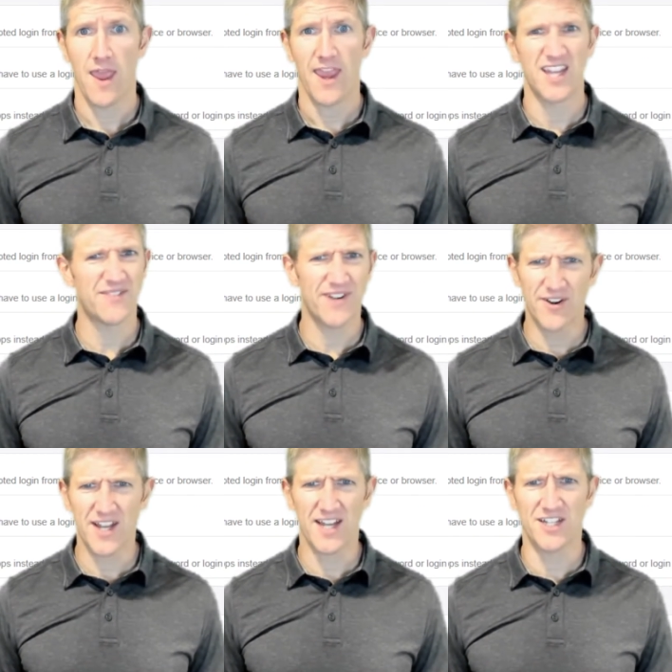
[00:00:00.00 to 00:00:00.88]
It's
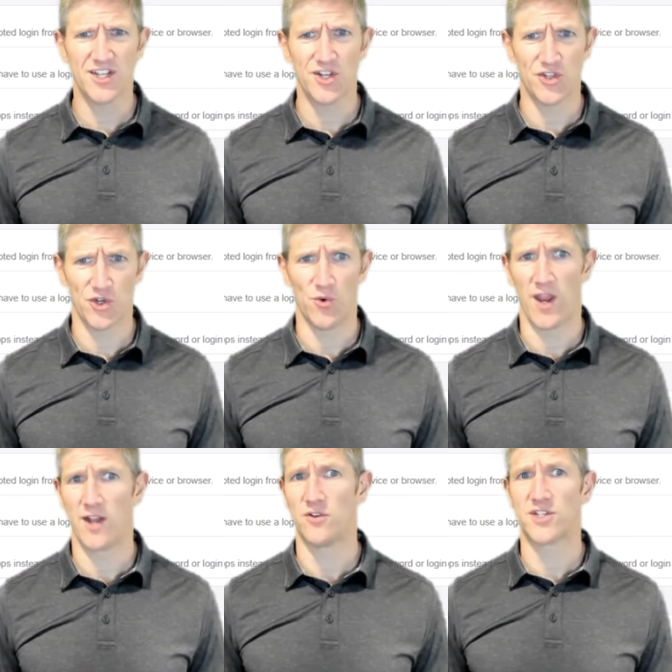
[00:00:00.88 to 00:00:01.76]
very easy to do,
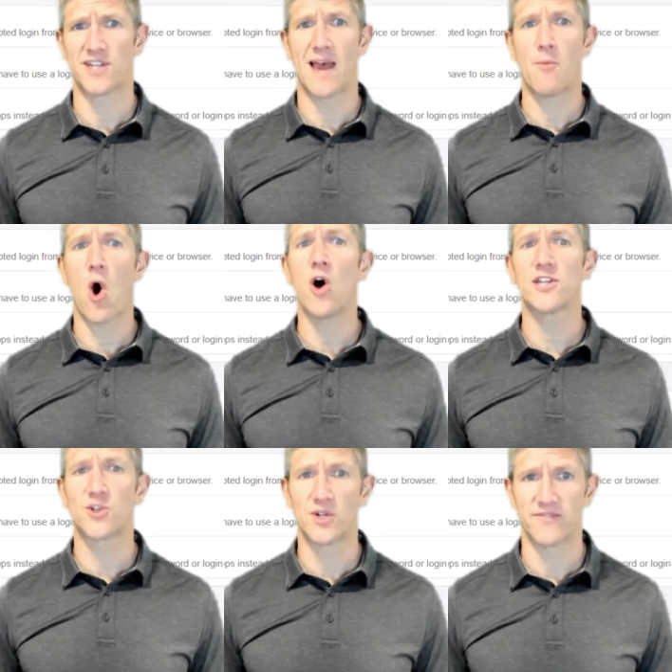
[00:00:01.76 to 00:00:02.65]
and it'll stop all
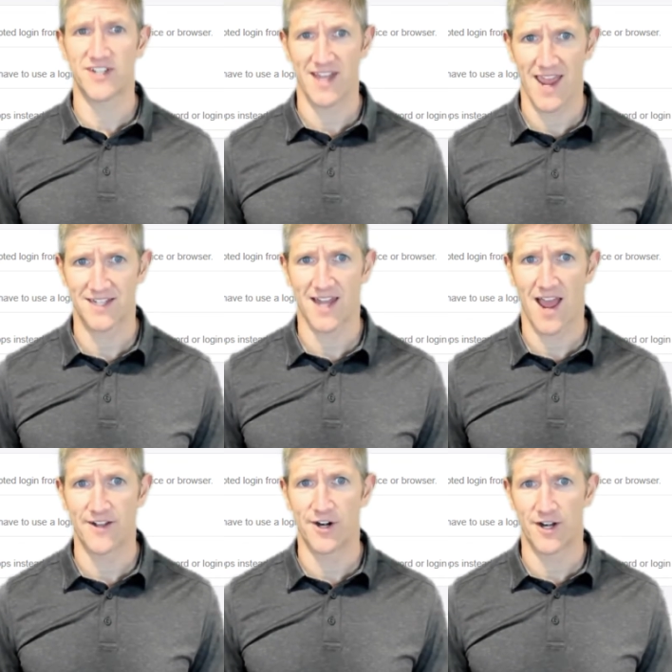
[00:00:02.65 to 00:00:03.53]
sorts of attacks
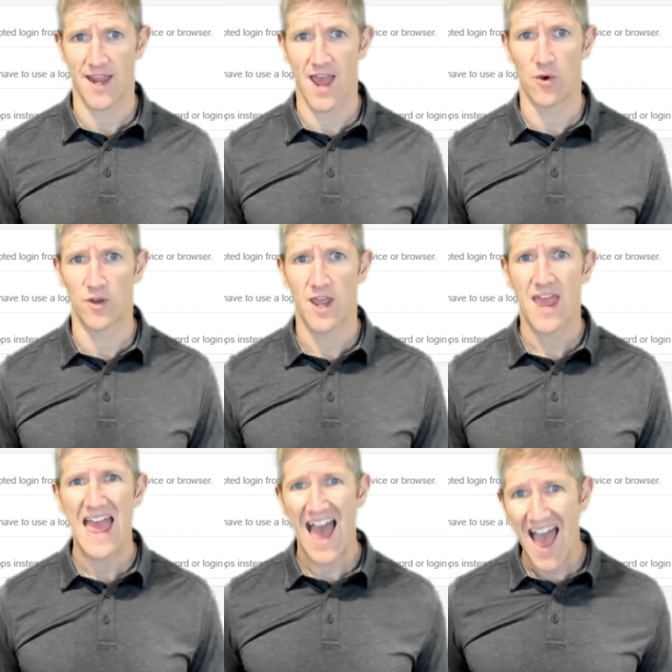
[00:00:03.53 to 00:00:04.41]
on your account.
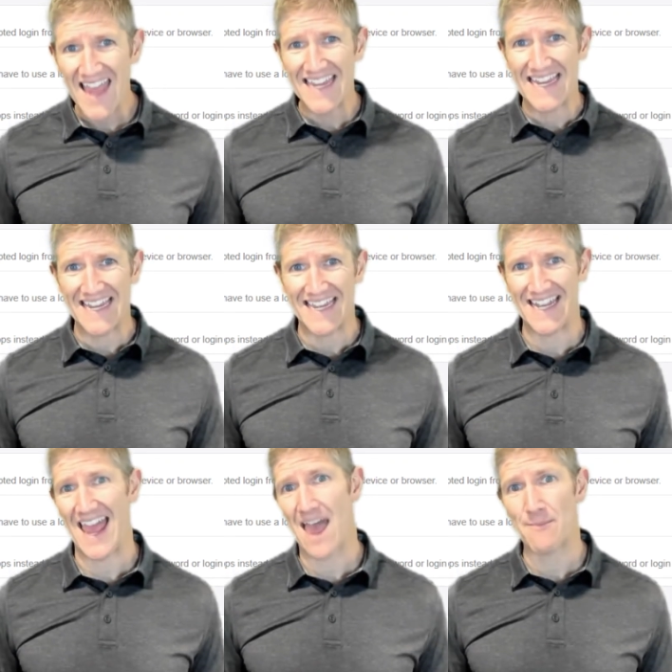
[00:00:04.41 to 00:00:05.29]
I
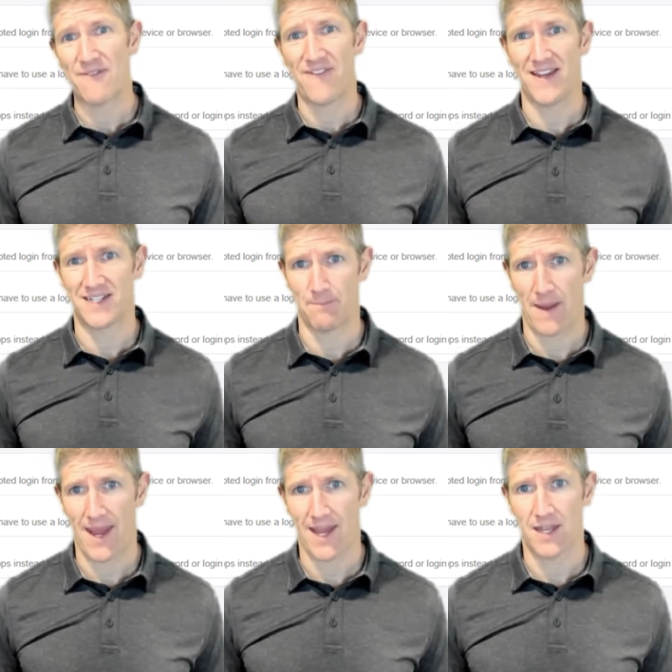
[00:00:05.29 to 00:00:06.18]
get MFA is a
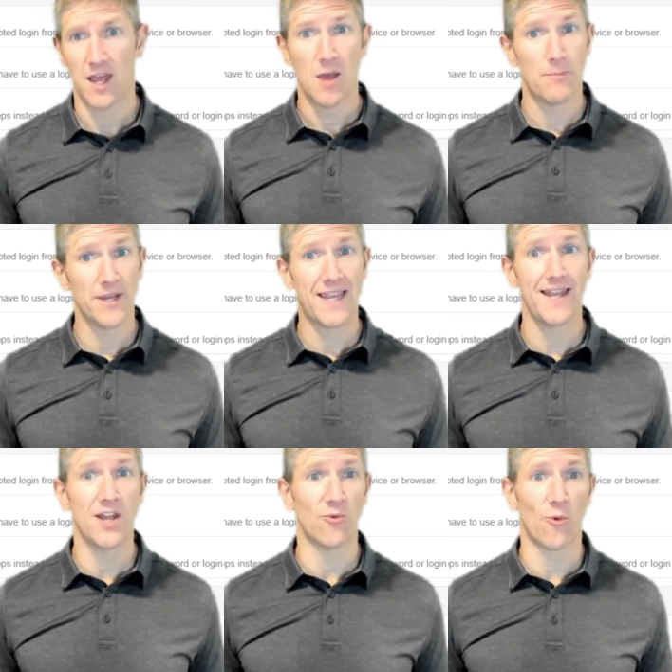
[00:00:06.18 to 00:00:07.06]
pain, but
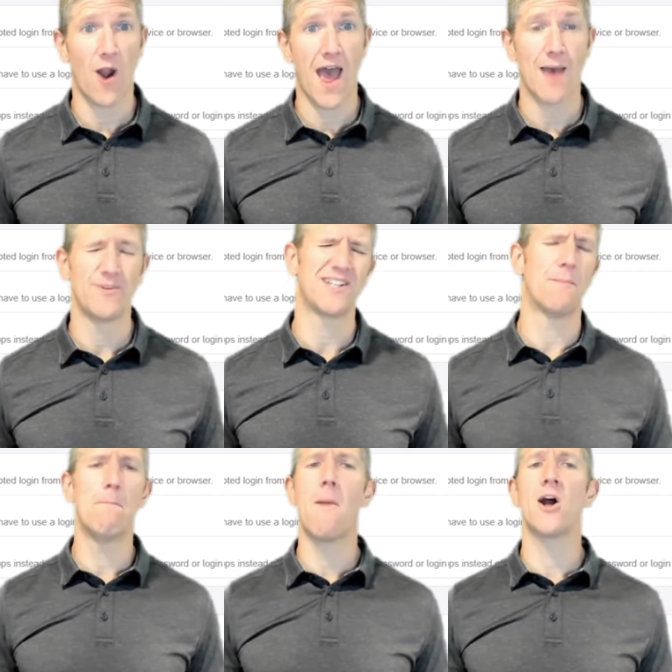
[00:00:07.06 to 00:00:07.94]
getting robbed is a
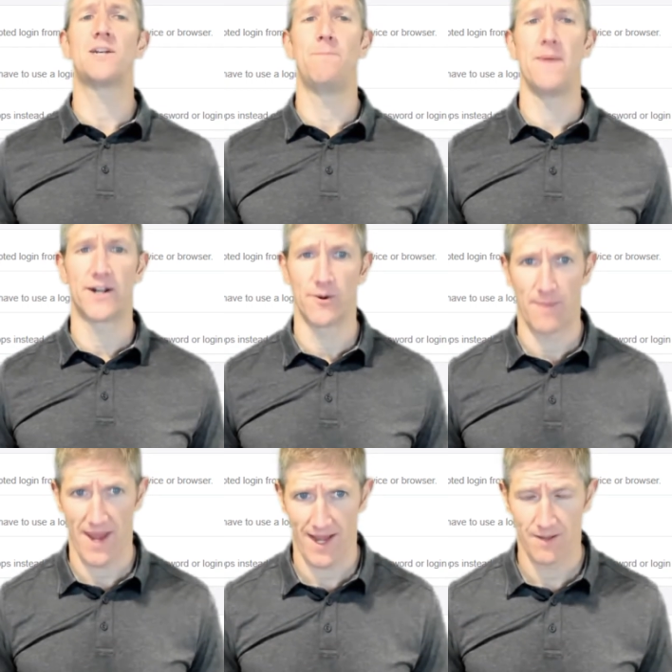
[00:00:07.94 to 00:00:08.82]
much bigger
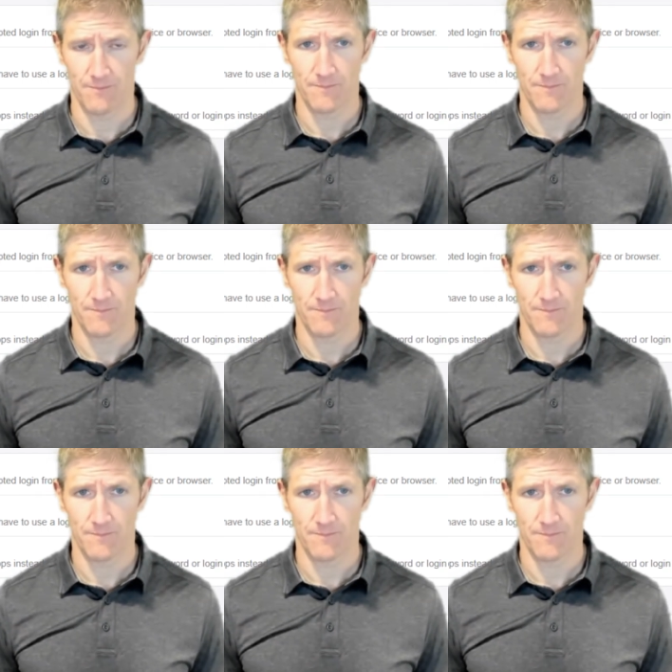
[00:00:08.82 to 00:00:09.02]
pain.